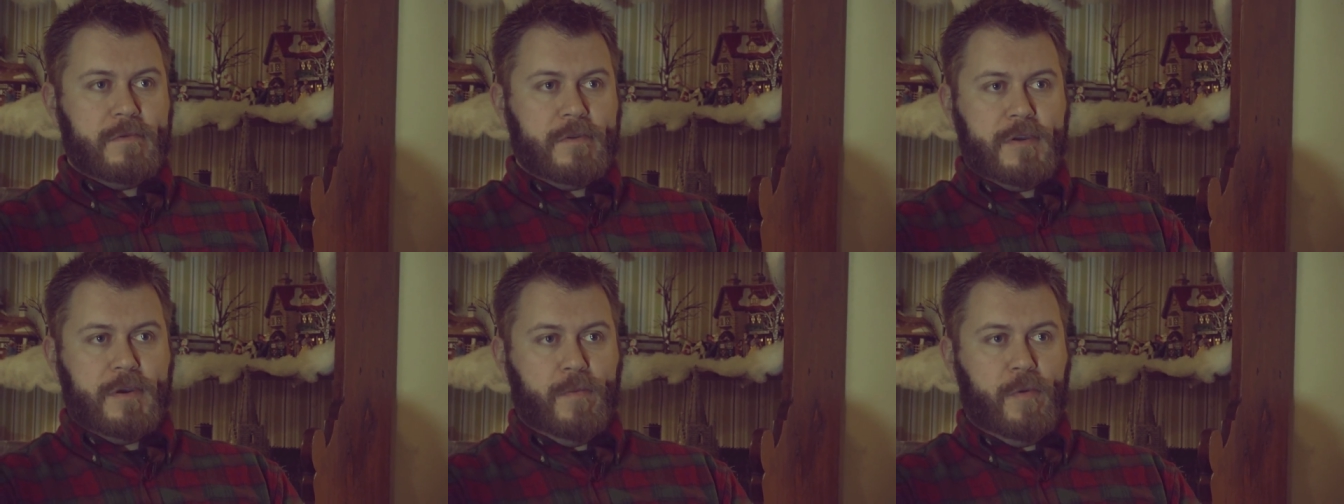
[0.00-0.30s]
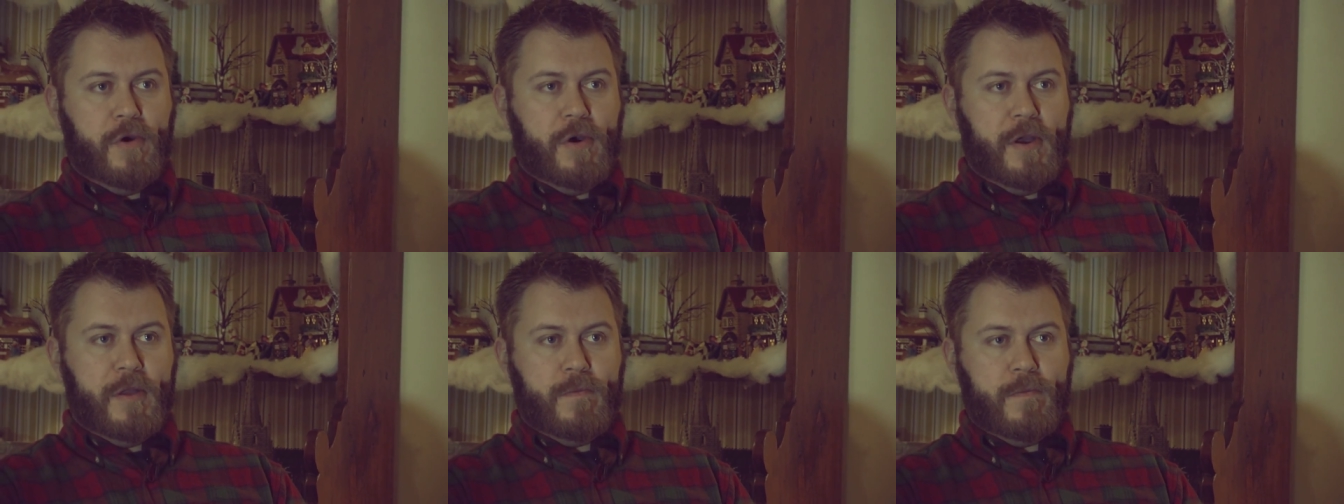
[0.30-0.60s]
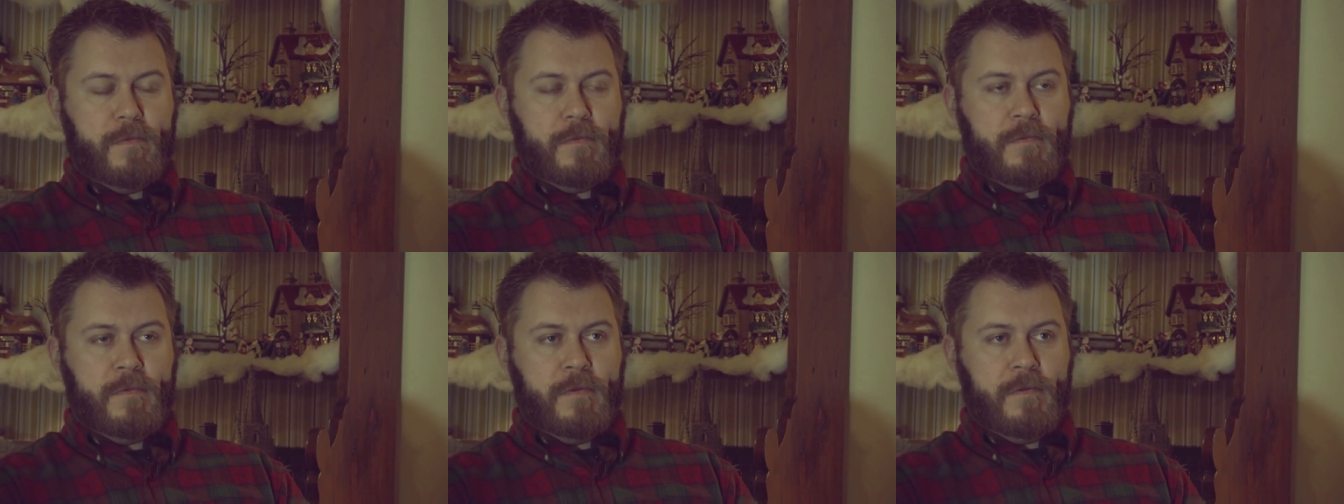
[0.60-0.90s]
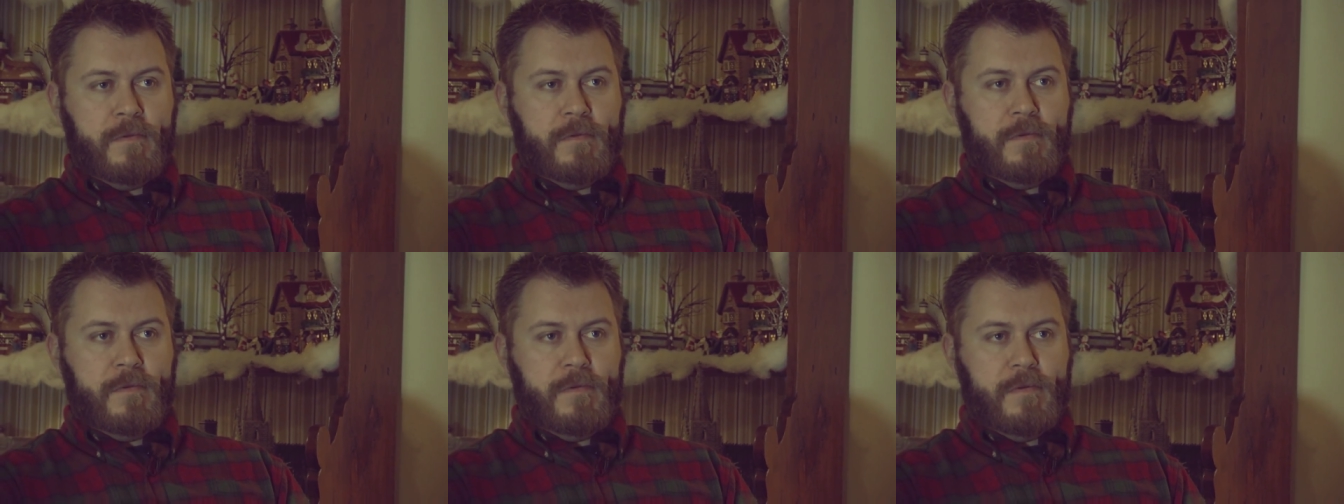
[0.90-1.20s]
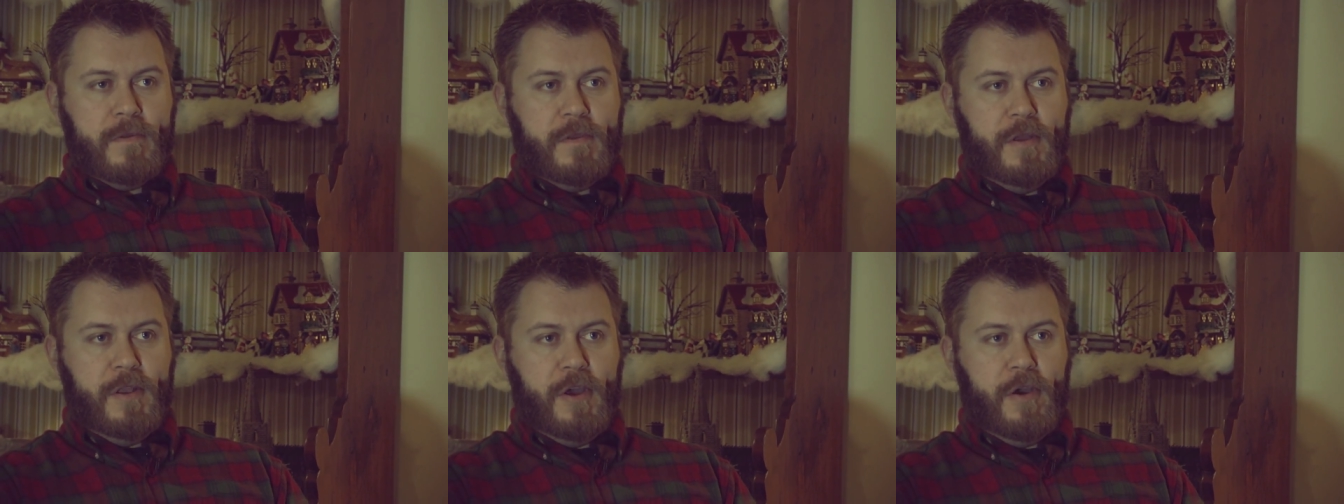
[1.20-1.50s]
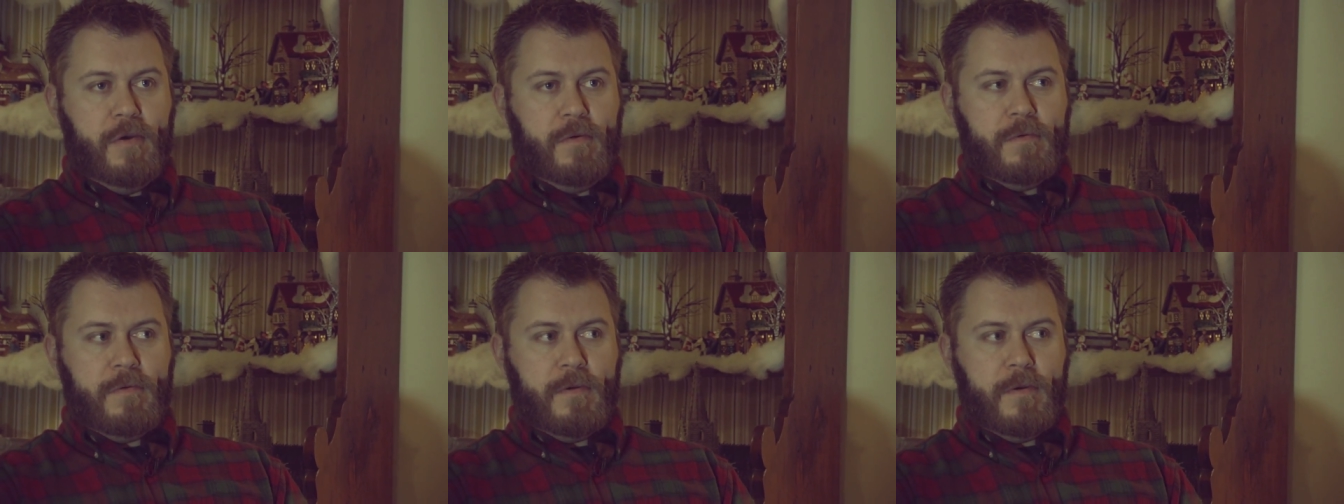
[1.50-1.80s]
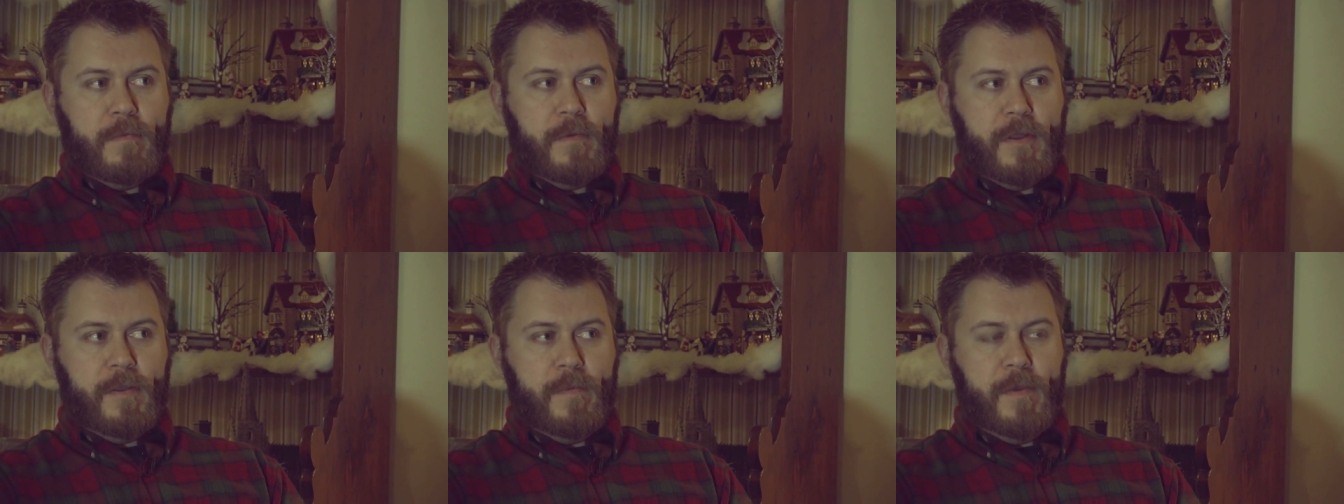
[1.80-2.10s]
come on, you know,
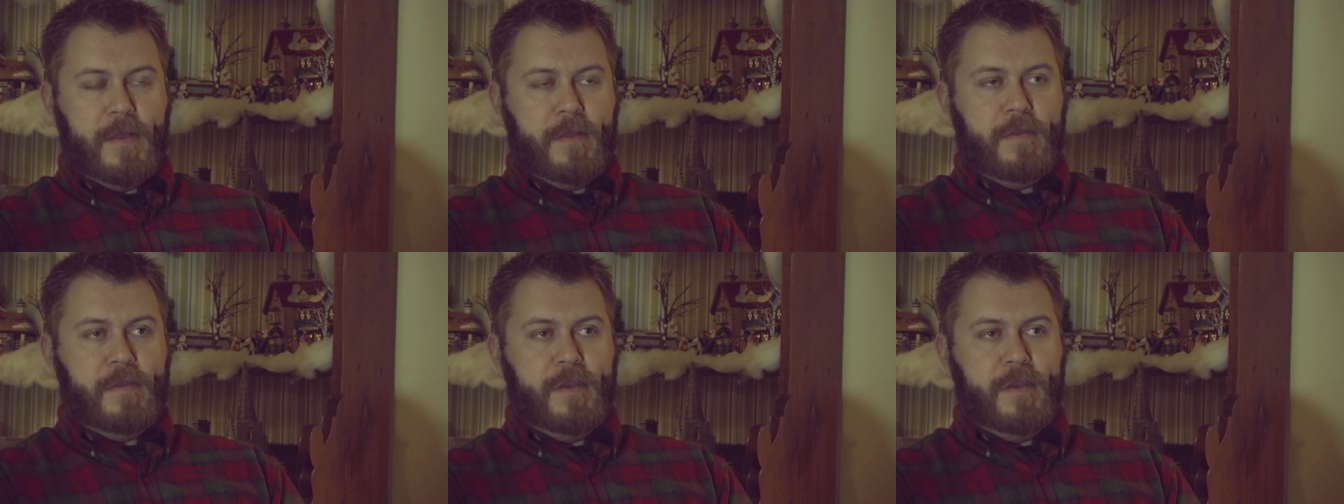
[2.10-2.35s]
I'm going to be,